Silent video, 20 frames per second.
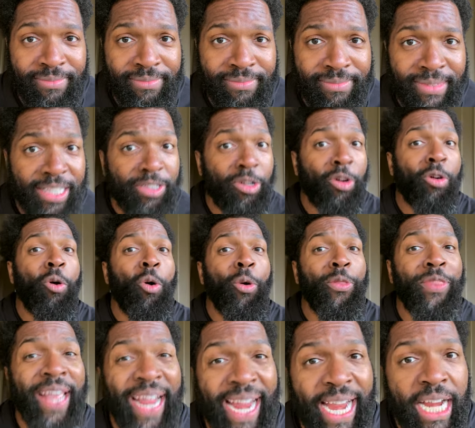That's her whole
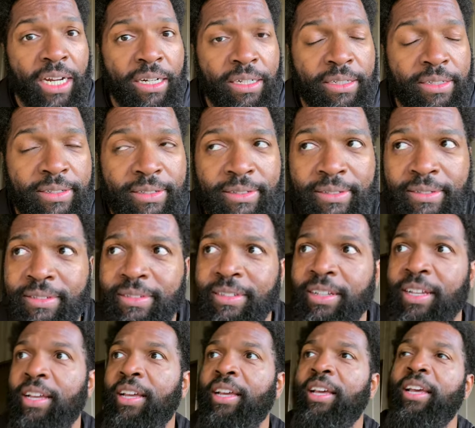
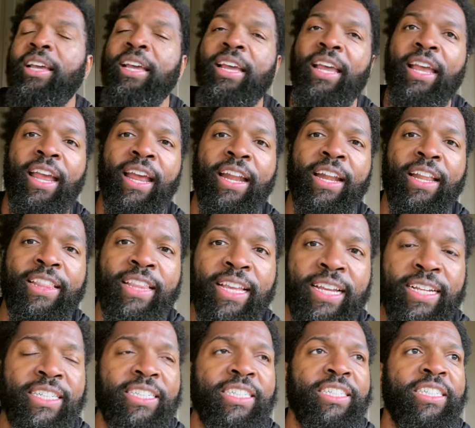thing. And I
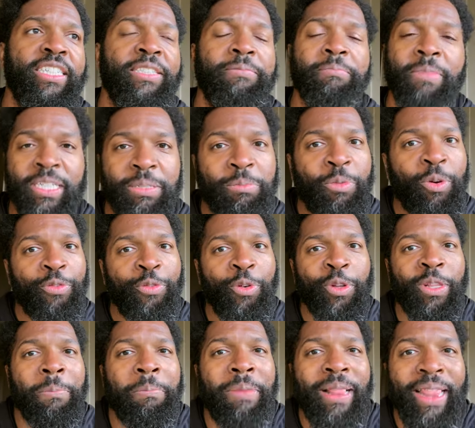think she's much more for
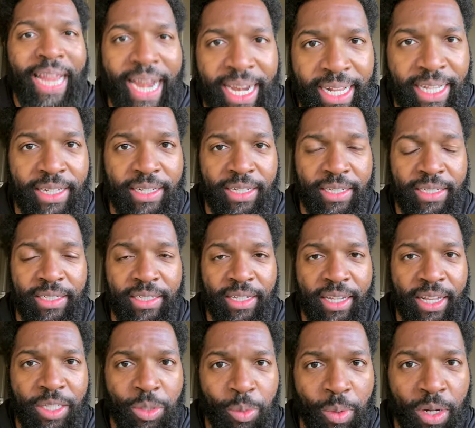the planet
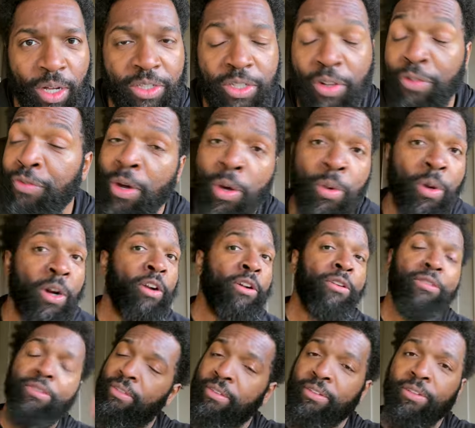as well. So vote
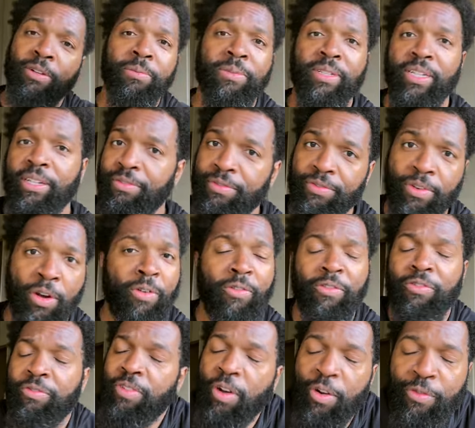Earth. You know what I'm saying? Vote,
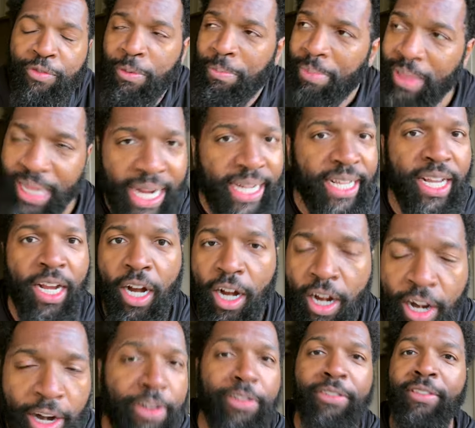vote for planet
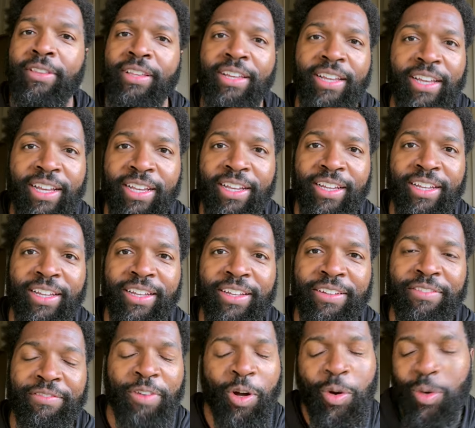Earth.
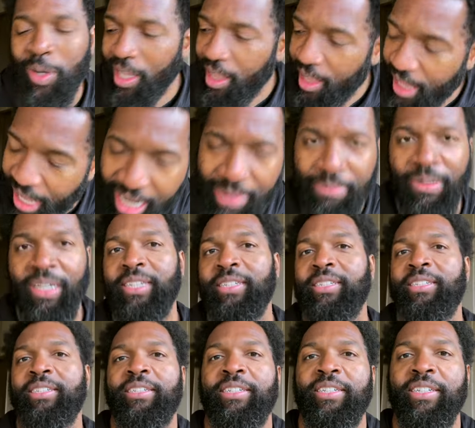Vote climate.
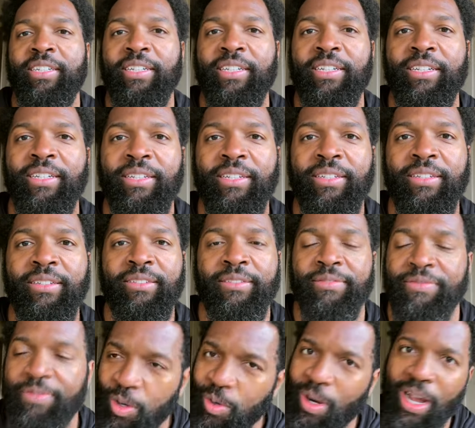
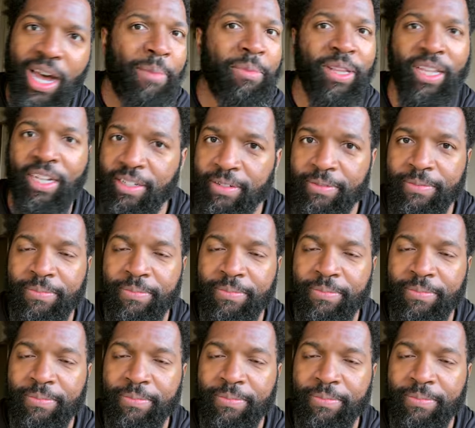Vote Kamala.